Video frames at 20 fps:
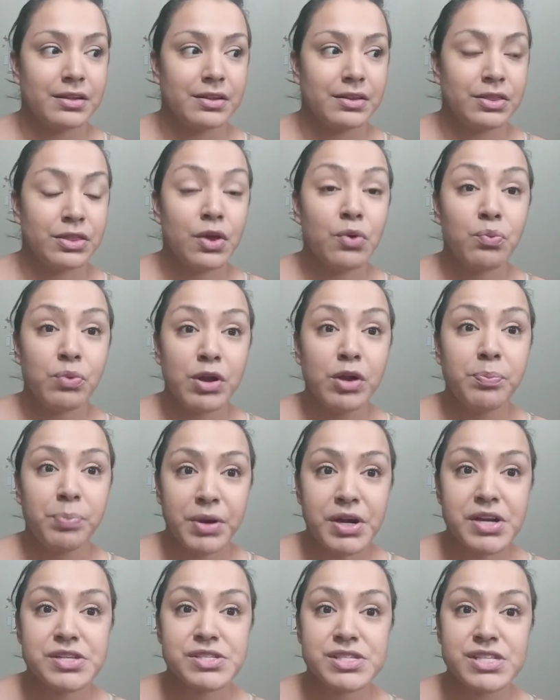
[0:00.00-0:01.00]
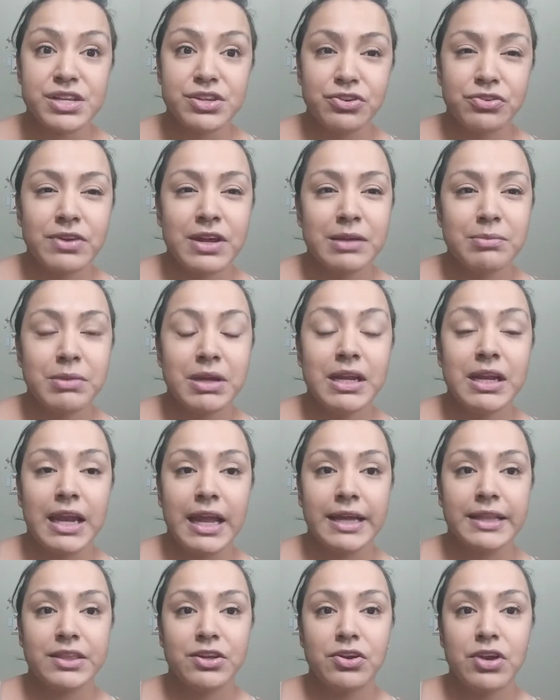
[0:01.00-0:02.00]
the real person. You know what I mean?
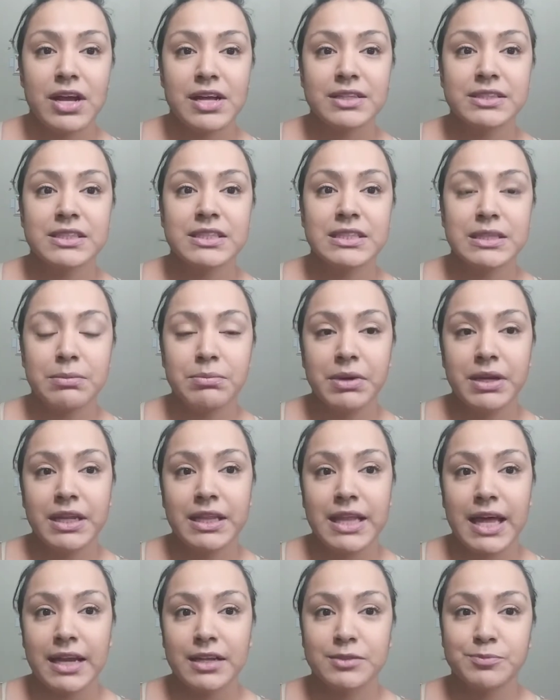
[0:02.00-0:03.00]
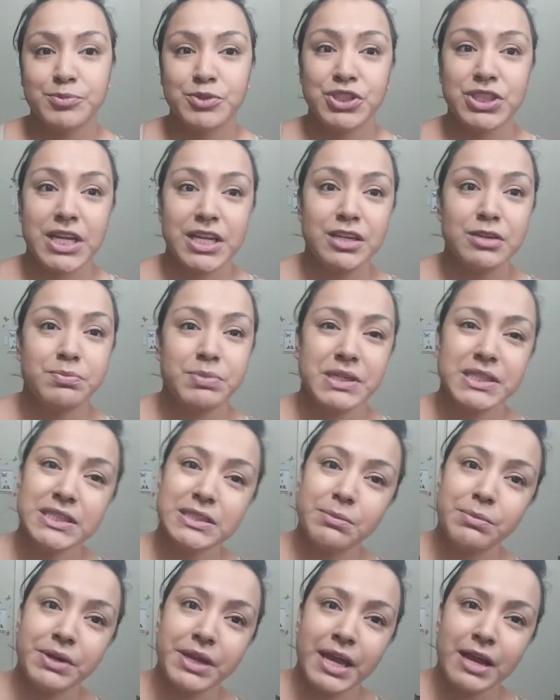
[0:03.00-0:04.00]
Like they're not somebody that pretend to be
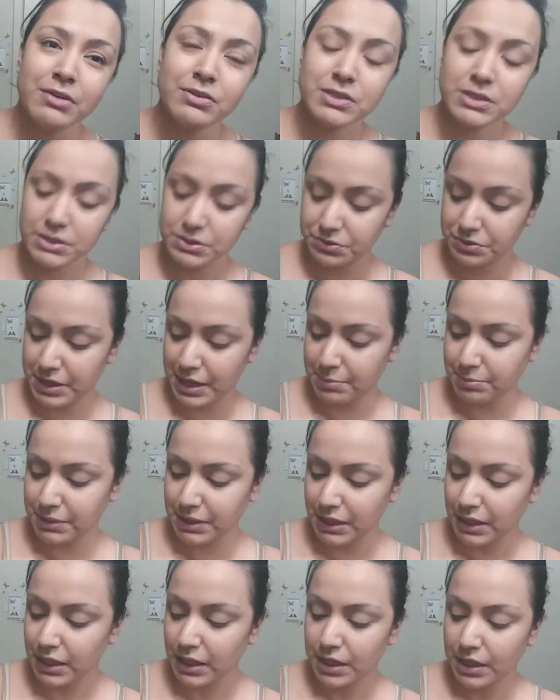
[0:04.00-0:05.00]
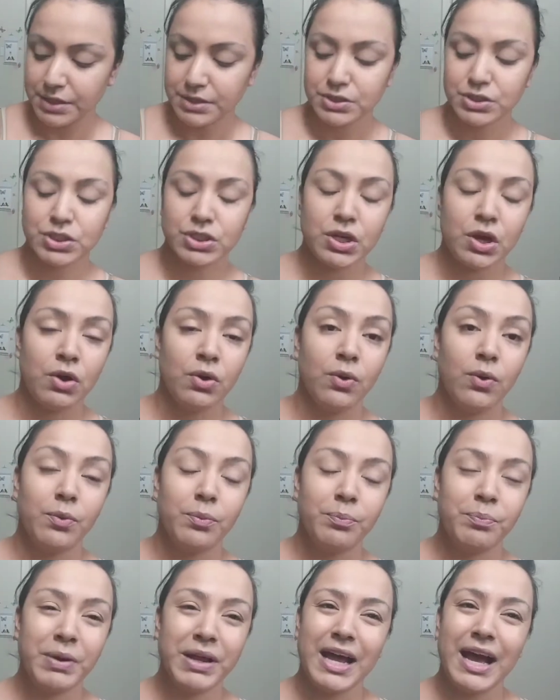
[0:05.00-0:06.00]
somebody else. You get me?
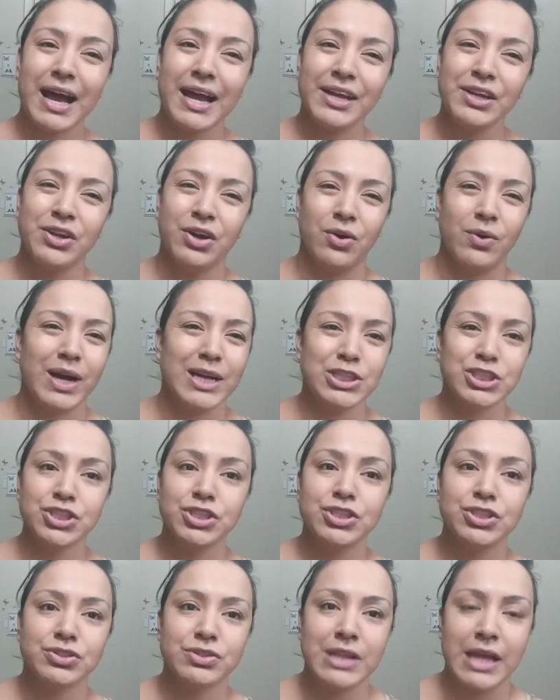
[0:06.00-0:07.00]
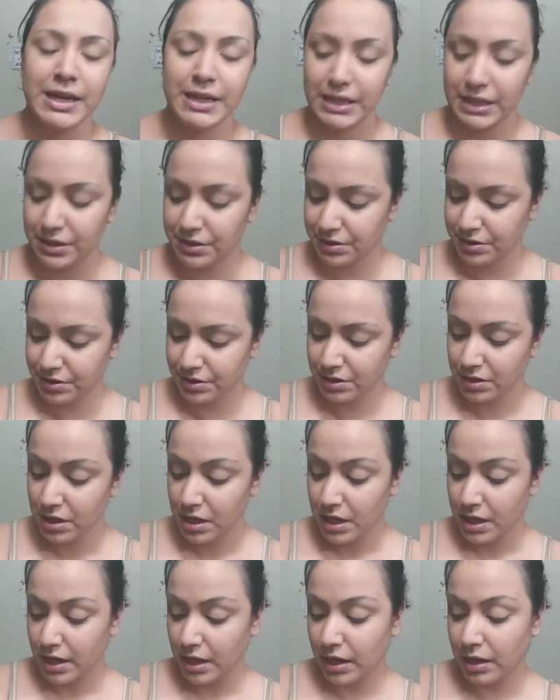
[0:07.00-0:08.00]
So, but I know I shouldn't do that either
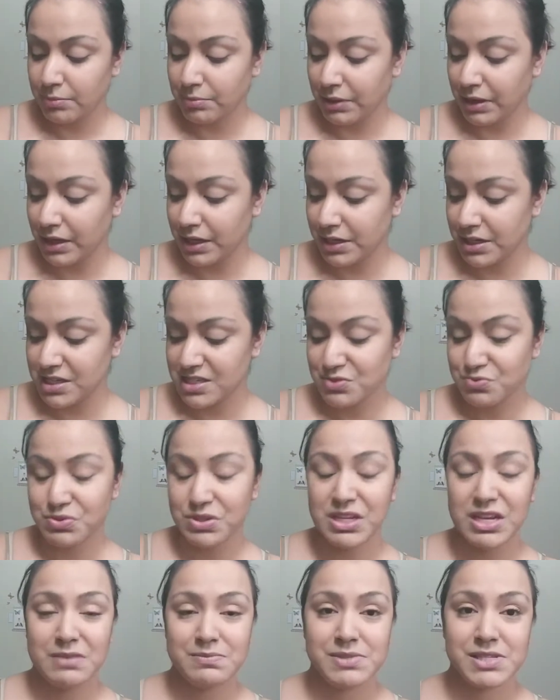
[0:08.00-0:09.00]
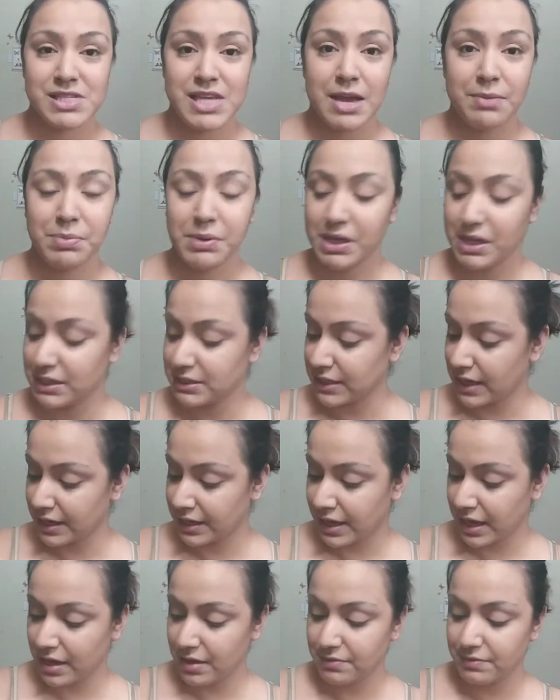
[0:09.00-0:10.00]
and my honey's really upset because I
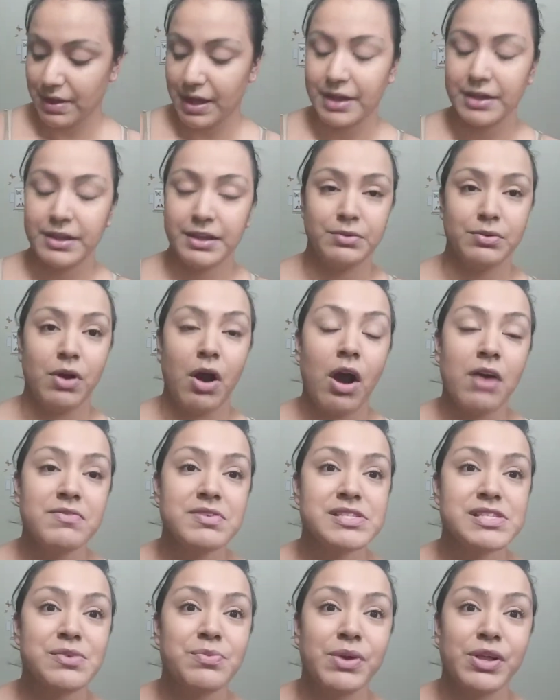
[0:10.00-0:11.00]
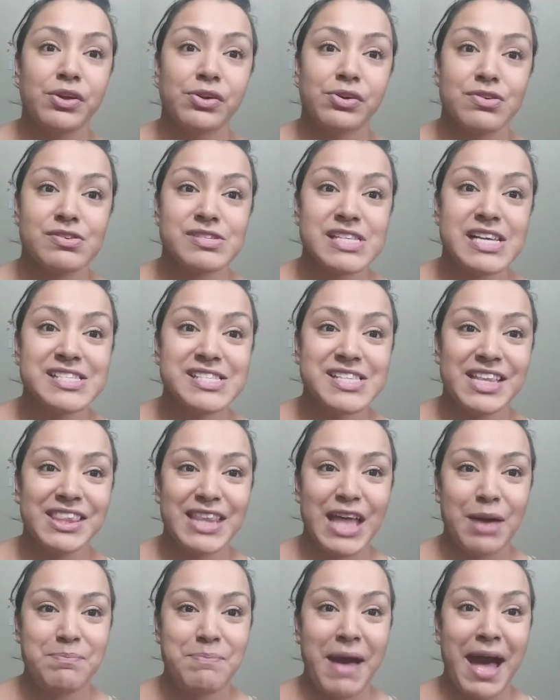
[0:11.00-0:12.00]
gave I obviously when Rosa sent
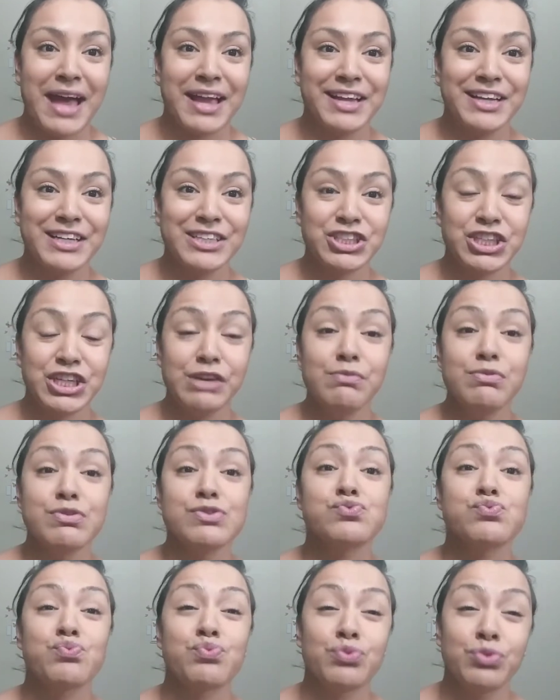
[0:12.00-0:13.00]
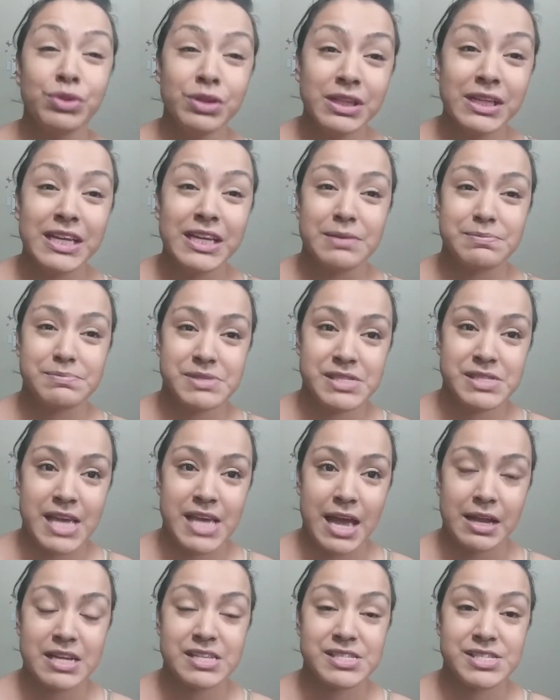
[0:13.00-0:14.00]
that package, he was really
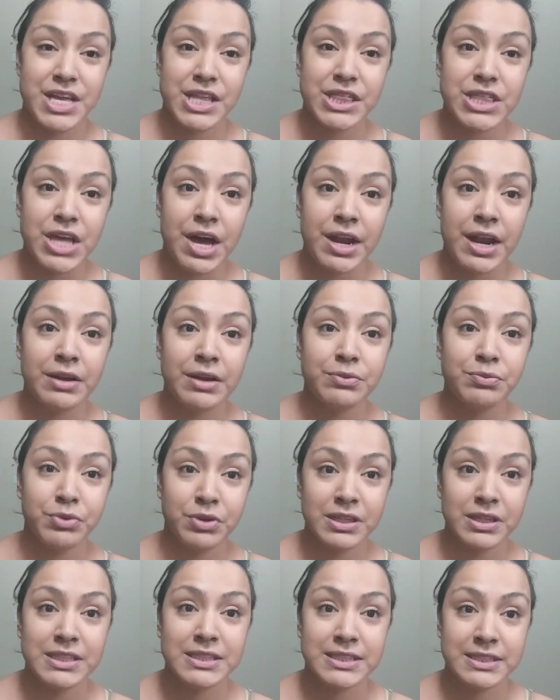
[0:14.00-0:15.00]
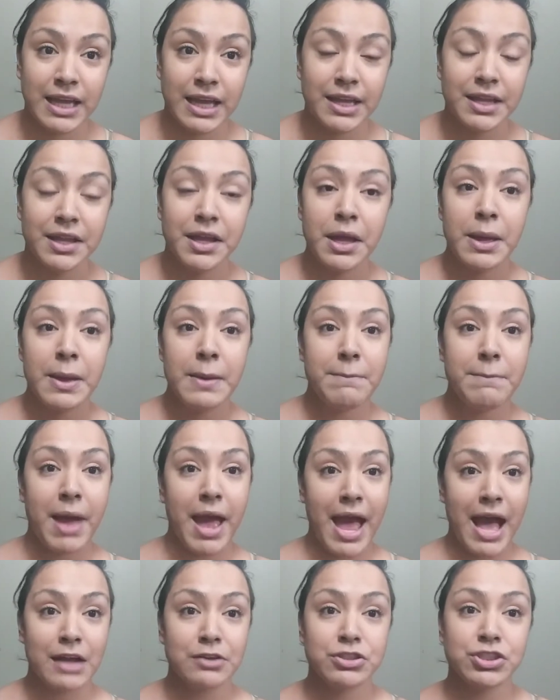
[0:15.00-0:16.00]
upset because he thought I really sent my
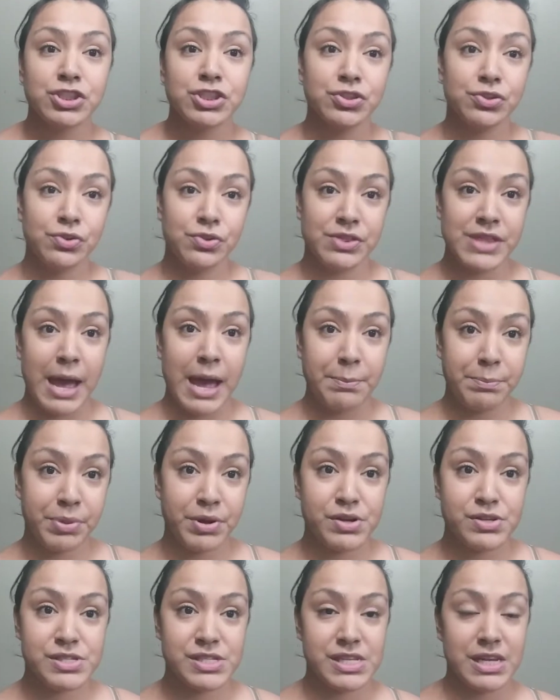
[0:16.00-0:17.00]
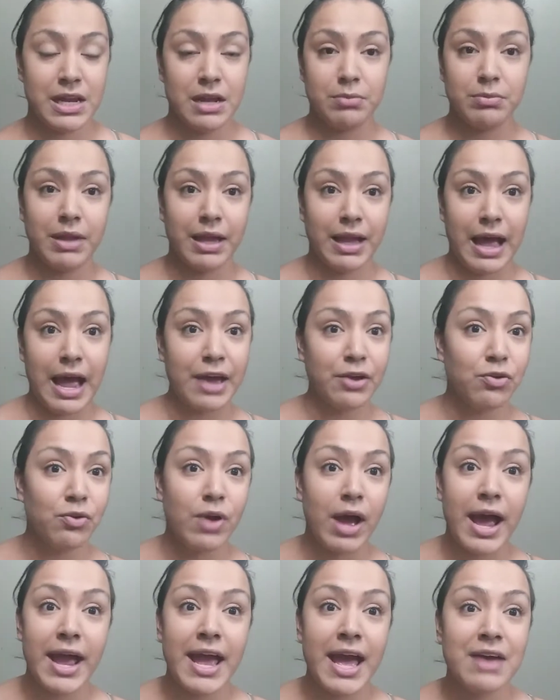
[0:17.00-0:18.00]
address to that person. I'm like, I
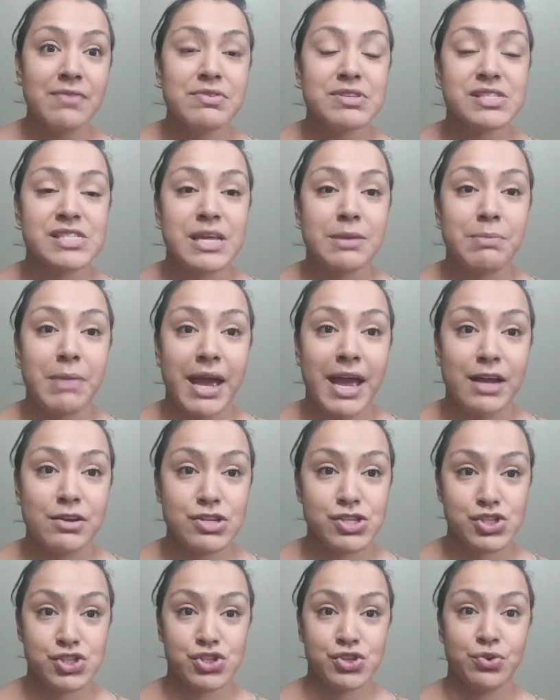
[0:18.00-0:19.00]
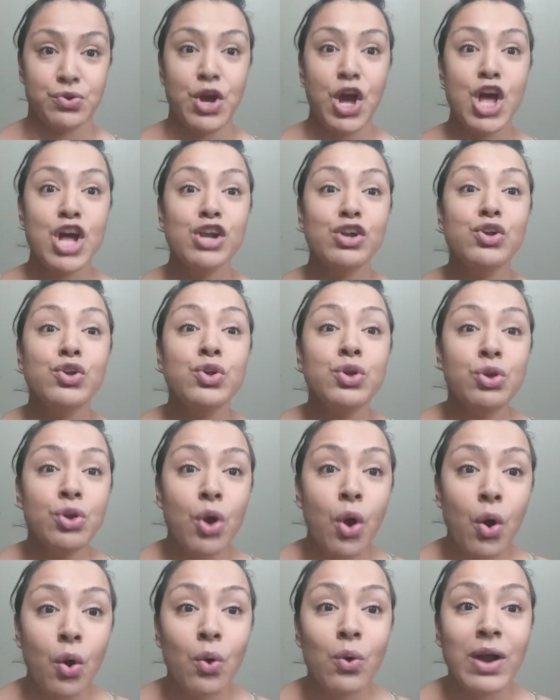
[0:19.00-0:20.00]
don't I haven't sent my address to
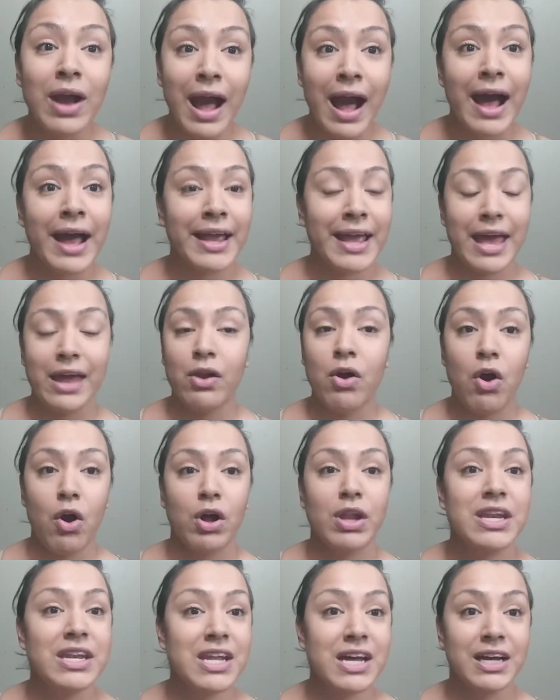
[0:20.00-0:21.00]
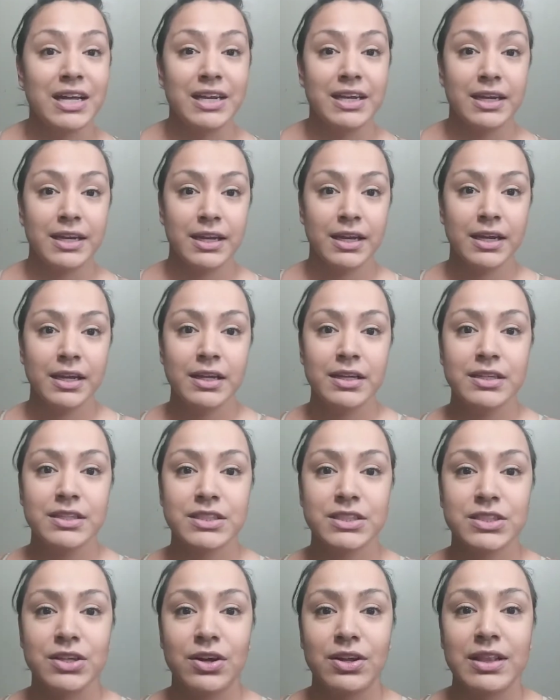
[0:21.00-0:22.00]
no guy at all, none.
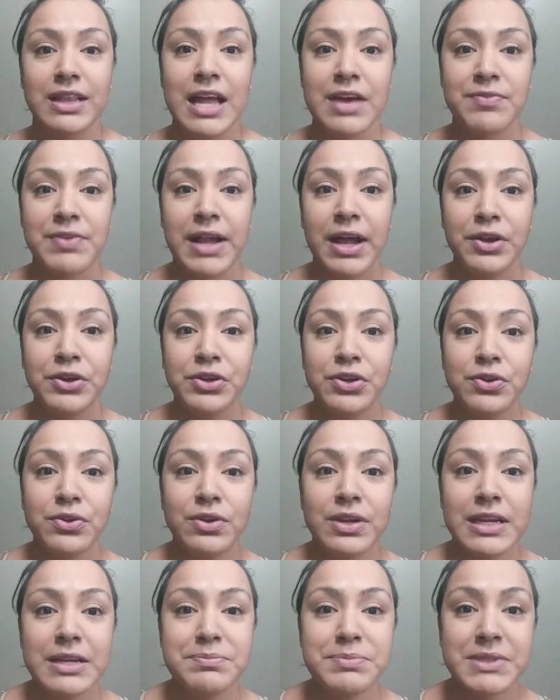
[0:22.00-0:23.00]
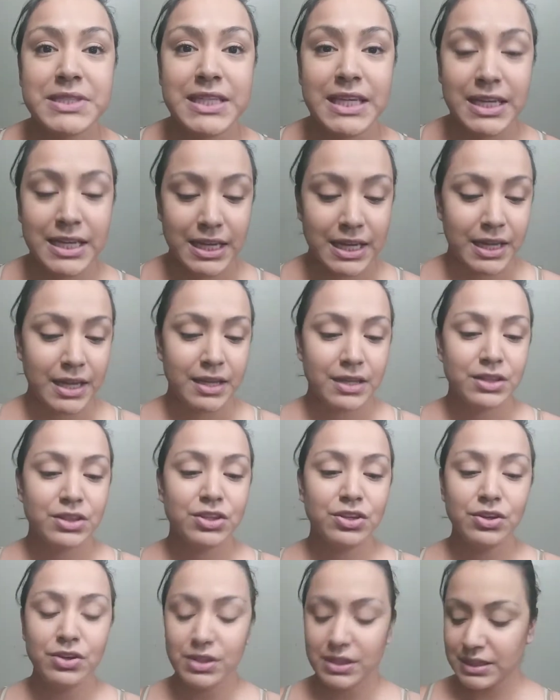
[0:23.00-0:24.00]
So Lafayette new lipstick.
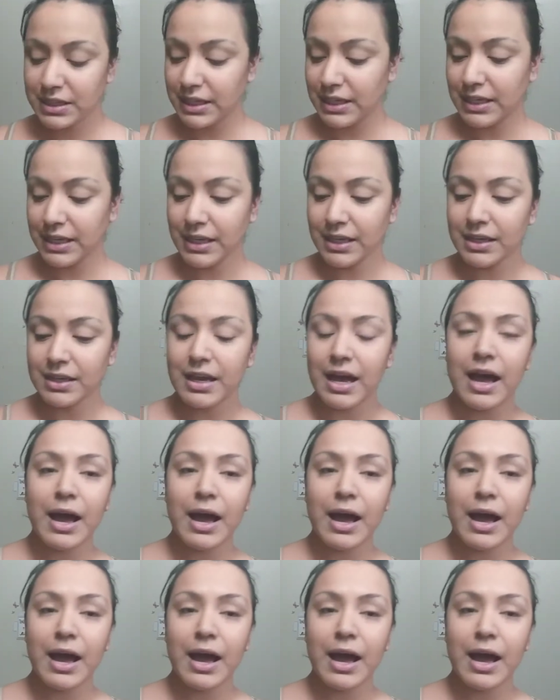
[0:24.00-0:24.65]
Do you think